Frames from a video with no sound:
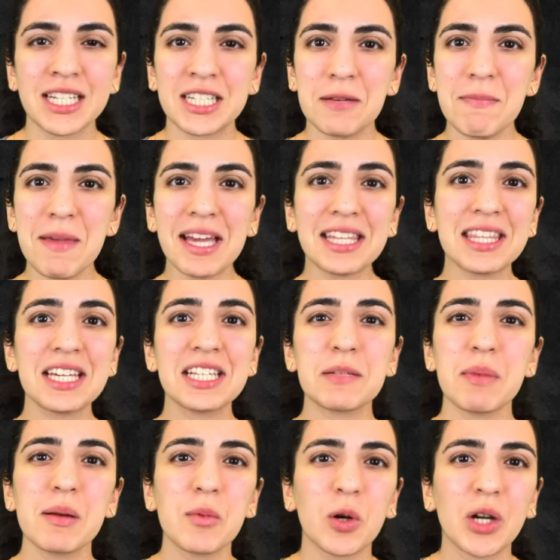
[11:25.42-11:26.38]
To make things a
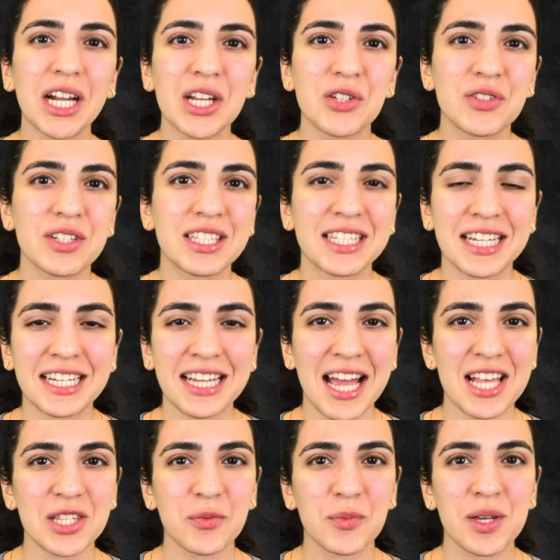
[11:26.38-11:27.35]
bit more interesting
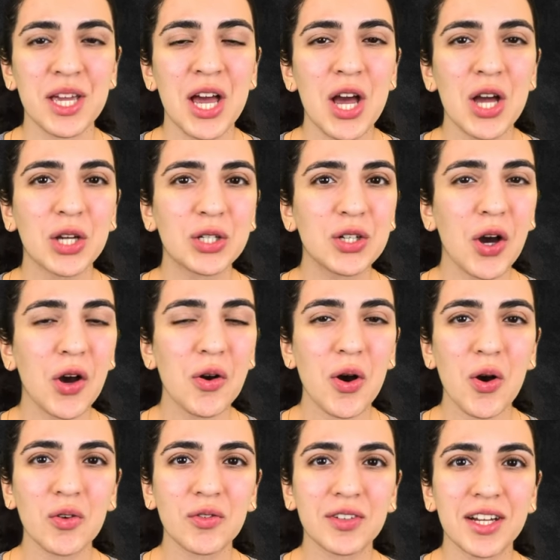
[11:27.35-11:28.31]
as we
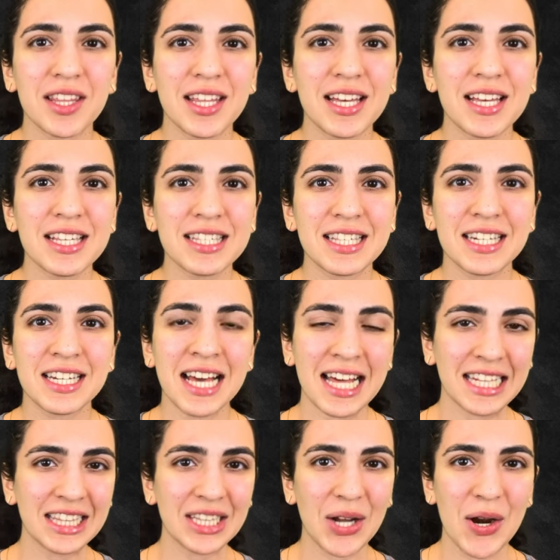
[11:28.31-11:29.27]
go over this and,
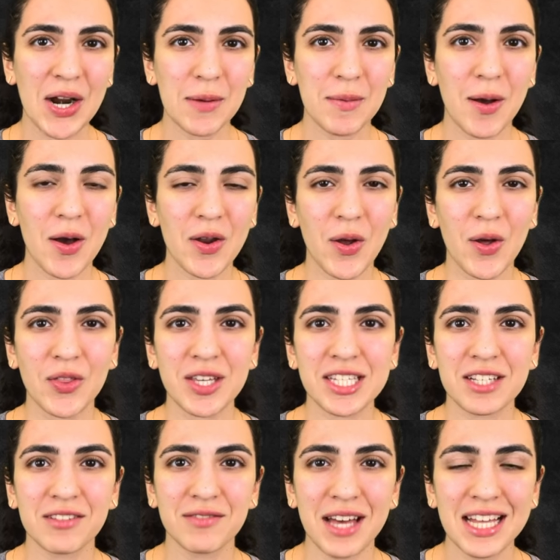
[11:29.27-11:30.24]
and learn about all
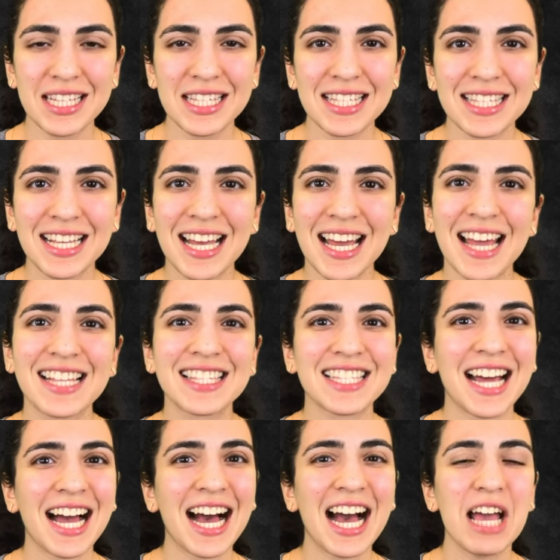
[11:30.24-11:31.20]
these events, it's
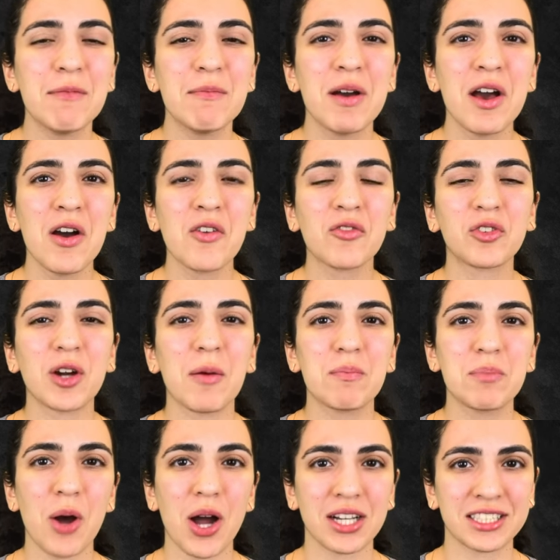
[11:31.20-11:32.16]
time for a
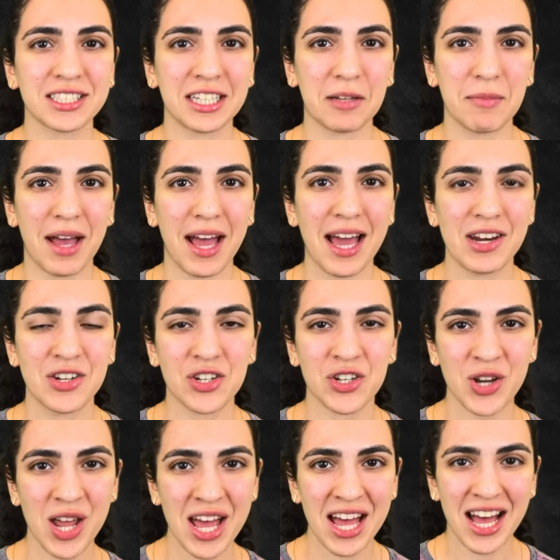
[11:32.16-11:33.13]
boxing
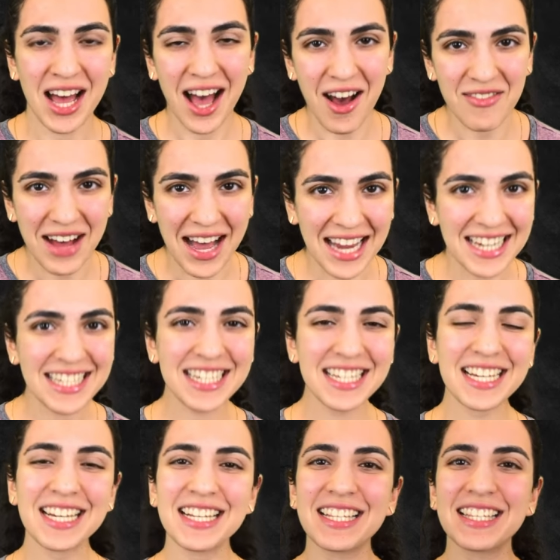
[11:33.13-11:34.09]
match of
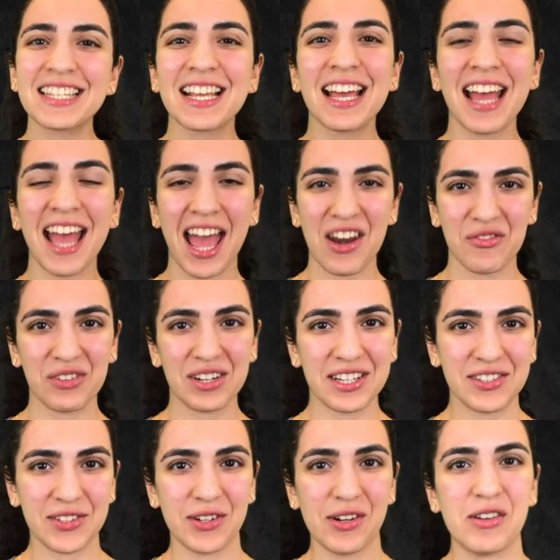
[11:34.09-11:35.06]
ideas and
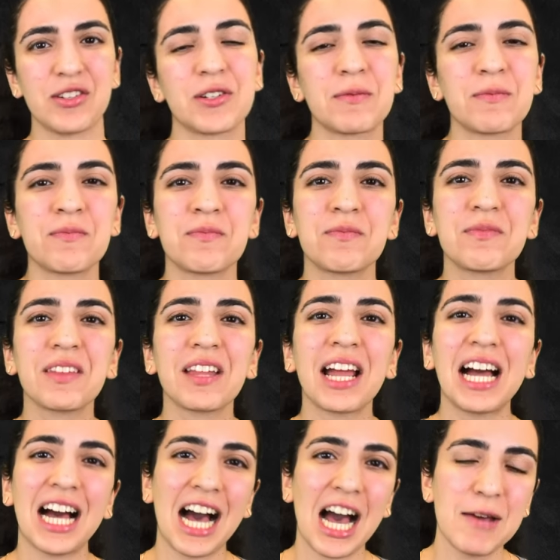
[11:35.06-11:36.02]
research.
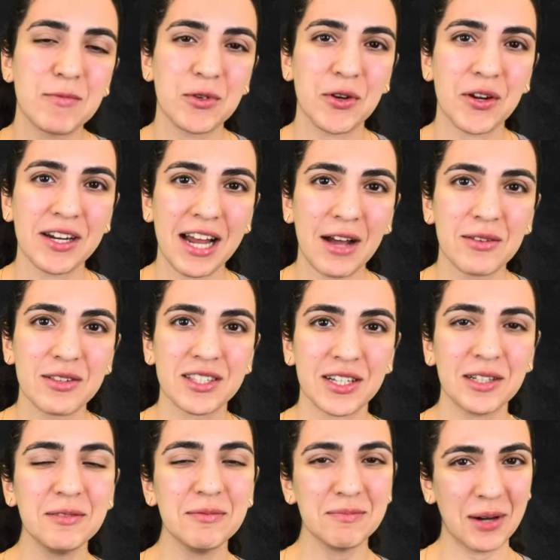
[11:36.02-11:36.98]
I'm your
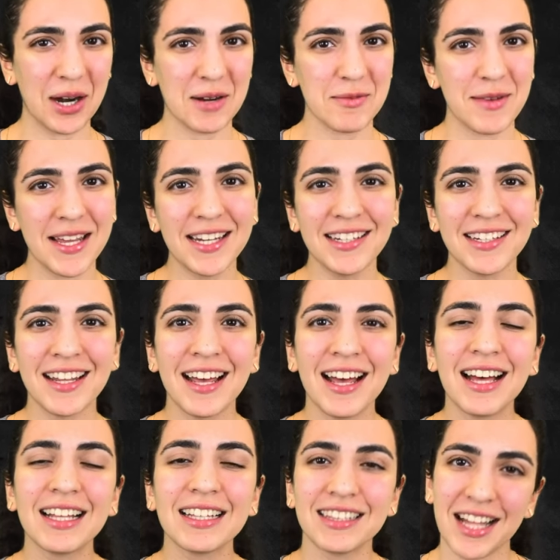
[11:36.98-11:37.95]
announcer, Carmen.
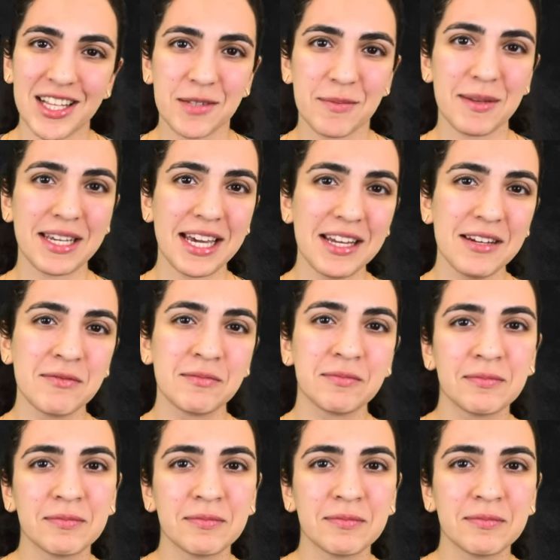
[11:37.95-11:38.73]
Let's begin.